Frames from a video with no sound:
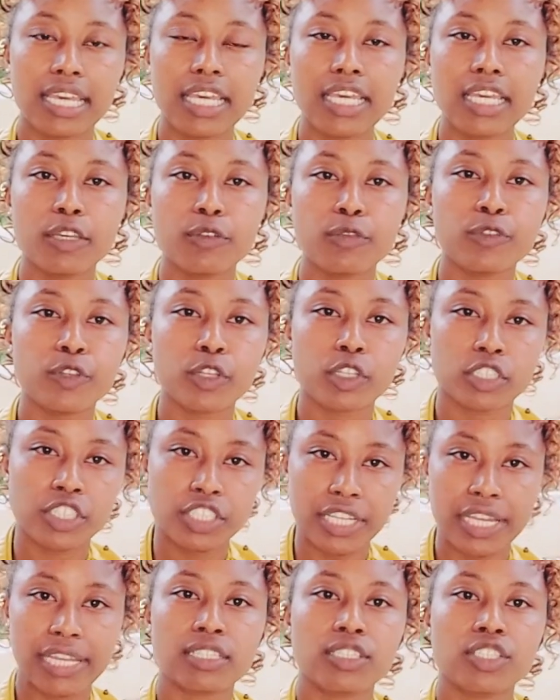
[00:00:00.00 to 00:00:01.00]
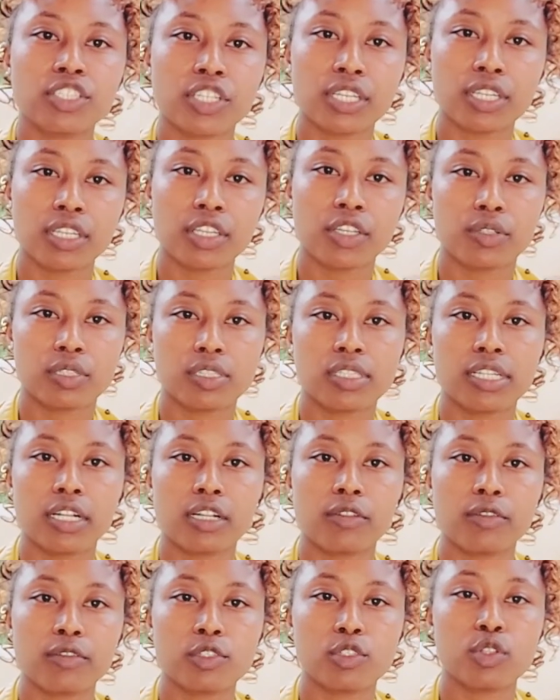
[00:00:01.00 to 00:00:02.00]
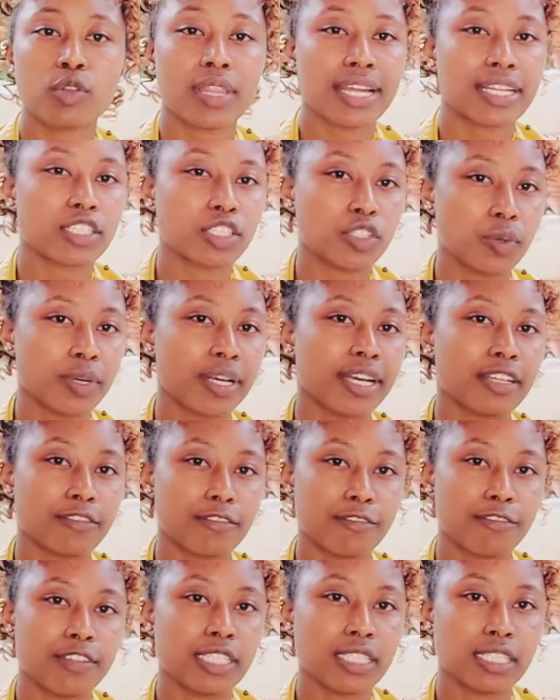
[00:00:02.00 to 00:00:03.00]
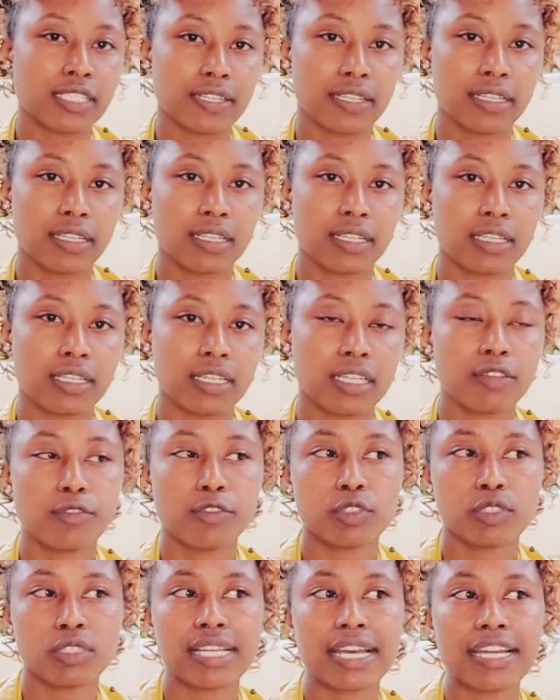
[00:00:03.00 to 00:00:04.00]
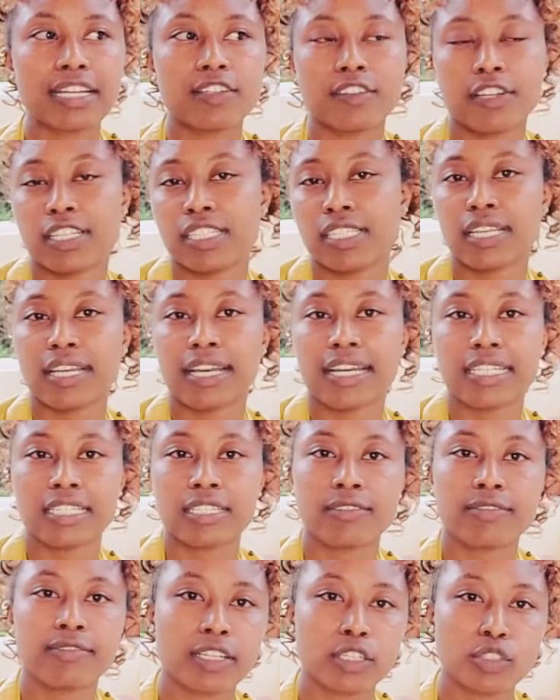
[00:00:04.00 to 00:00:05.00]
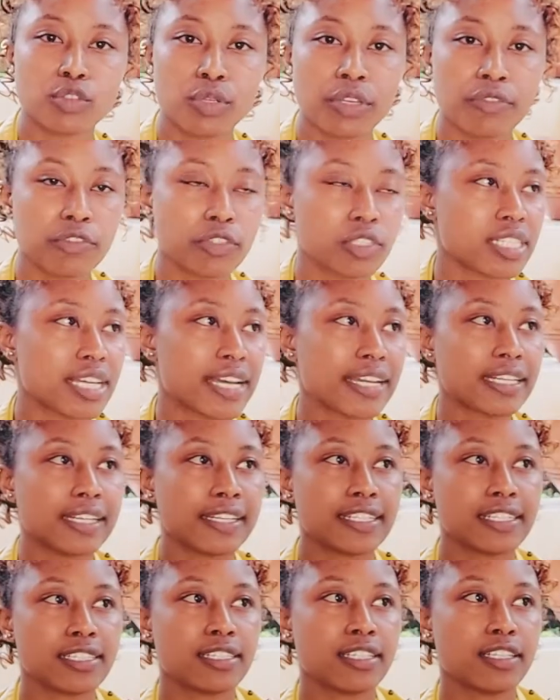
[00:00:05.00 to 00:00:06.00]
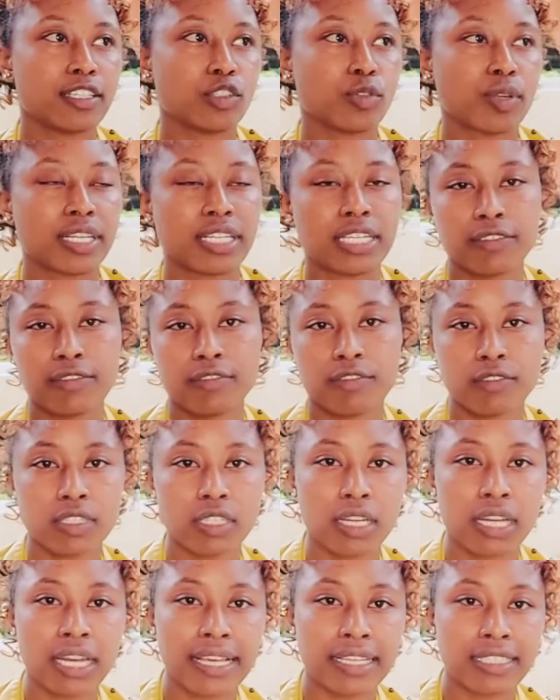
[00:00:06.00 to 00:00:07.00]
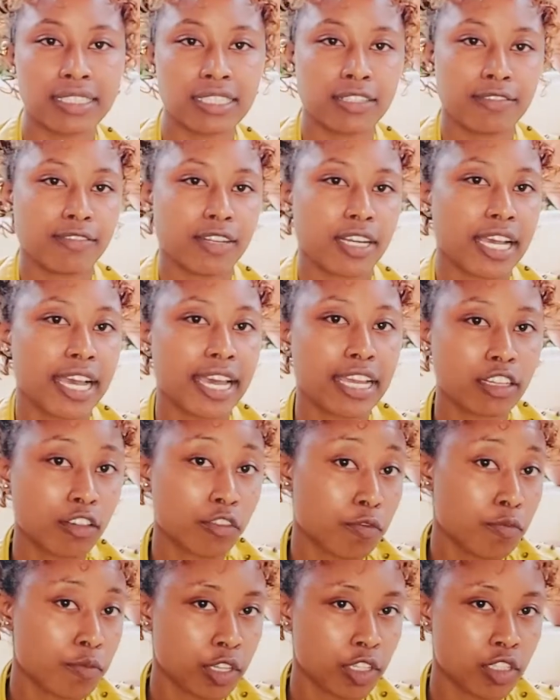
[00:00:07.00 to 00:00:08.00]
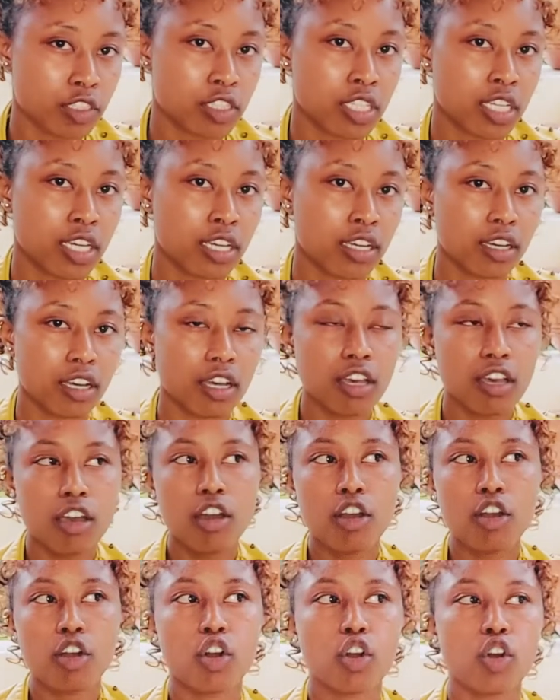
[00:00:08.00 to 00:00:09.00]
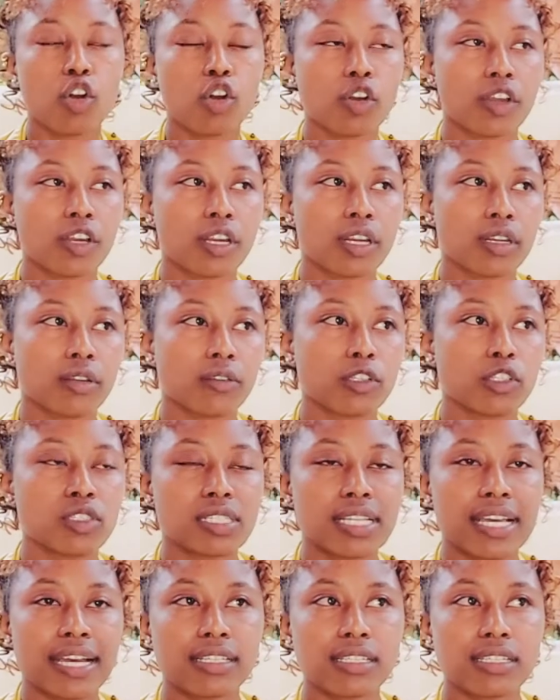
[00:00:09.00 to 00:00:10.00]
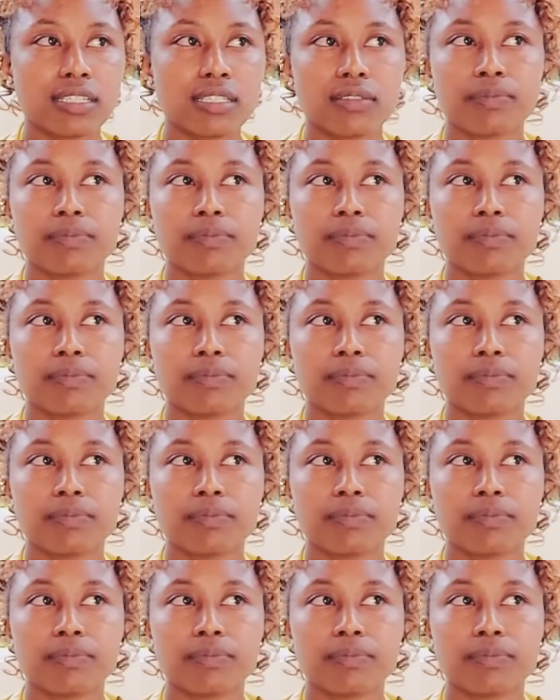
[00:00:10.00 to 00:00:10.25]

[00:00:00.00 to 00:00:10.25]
if you're changing yourself so that you can fit in, if you start dressing a different way, if you start listening to a different kind of music, or you start,